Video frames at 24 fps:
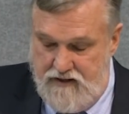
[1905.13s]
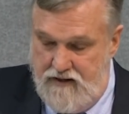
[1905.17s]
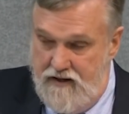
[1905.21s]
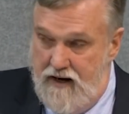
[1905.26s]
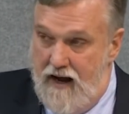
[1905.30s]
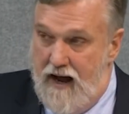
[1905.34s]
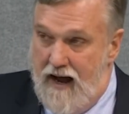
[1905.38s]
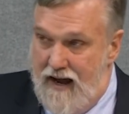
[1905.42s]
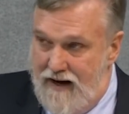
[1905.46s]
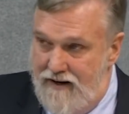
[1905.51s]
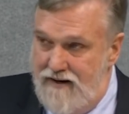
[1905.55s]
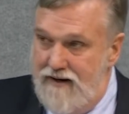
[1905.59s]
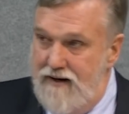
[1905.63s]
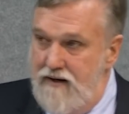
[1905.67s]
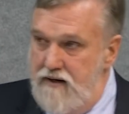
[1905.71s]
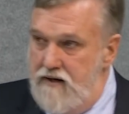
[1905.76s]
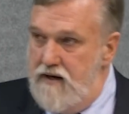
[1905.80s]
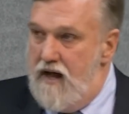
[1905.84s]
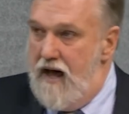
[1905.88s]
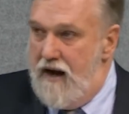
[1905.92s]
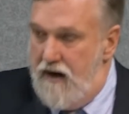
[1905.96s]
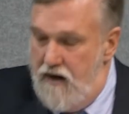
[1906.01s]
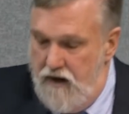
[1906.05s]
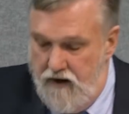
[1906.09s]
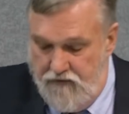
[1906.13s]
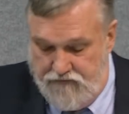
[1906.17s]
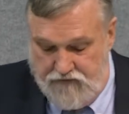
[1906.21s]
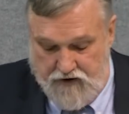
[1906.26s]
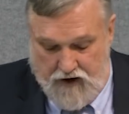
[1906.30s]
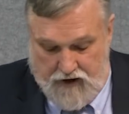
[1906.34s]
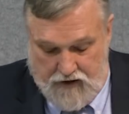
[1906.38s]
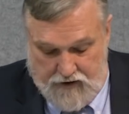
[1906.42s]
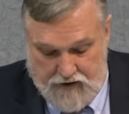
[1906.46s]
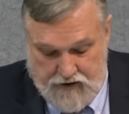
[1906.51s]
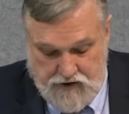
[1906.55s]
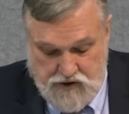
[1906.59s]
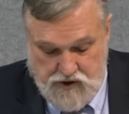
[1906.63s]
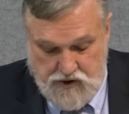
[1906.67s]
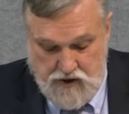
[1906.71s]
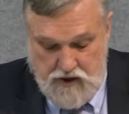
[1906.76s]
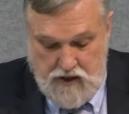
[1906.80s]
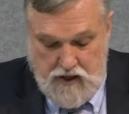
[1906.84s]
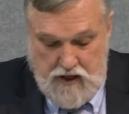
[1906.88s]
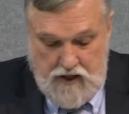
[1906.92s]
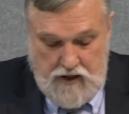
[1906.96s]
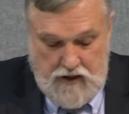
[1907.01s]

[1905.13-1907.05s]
not not enough knowledge.